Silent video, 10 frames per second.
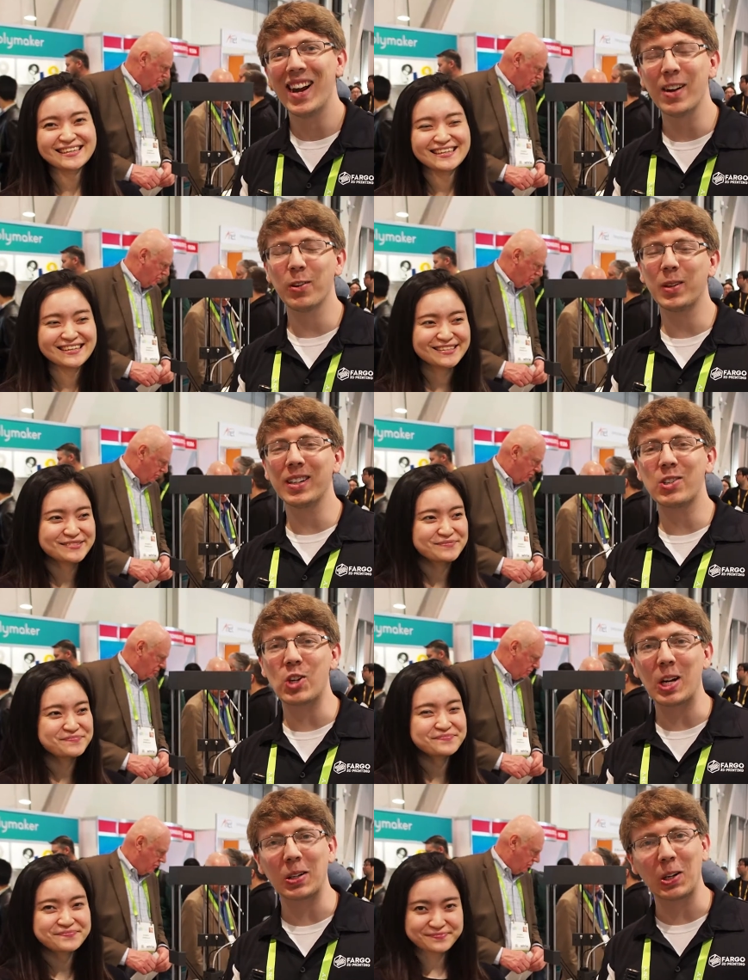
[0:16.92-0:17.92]
Speaker 1: Hey everyone,
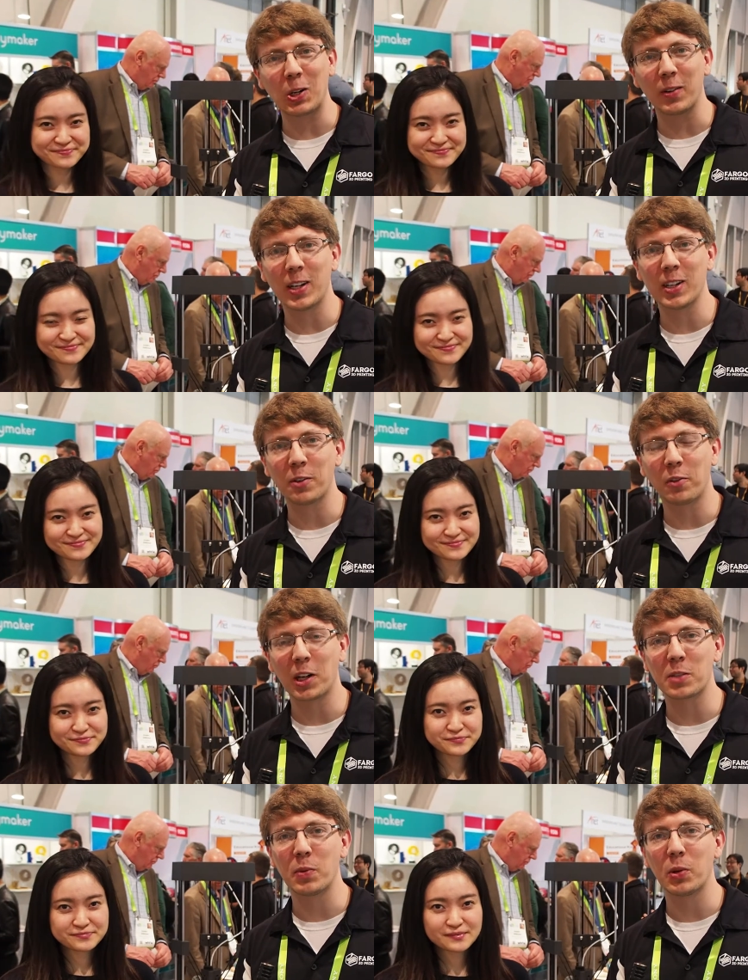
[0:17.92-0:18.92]
it's Jay Clark over here in the
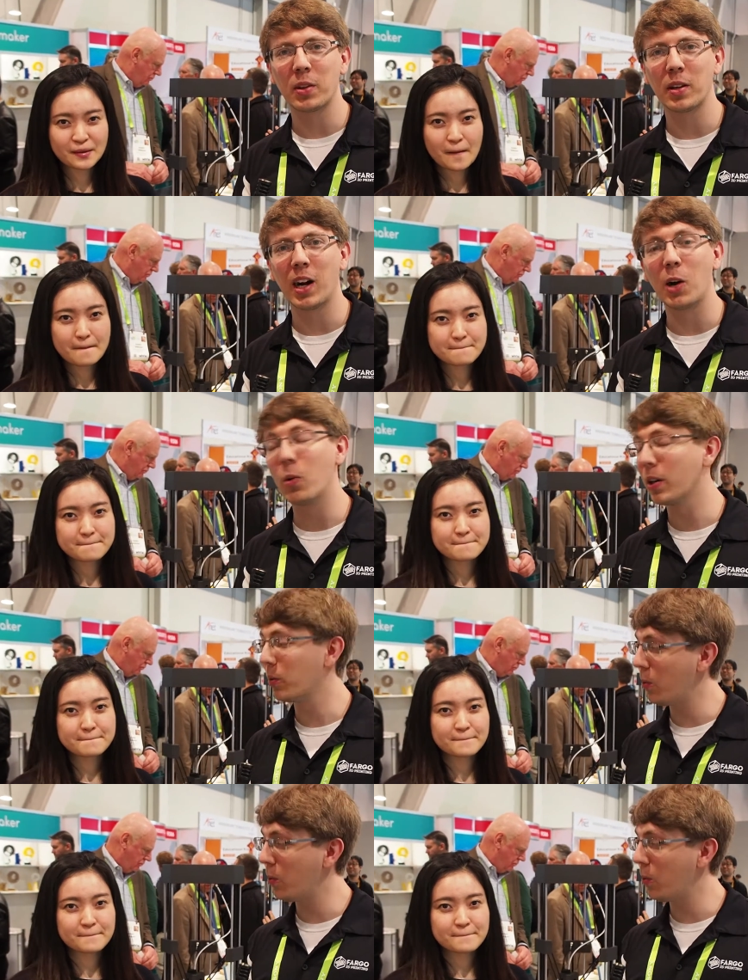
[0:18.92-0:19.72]
Flux booth with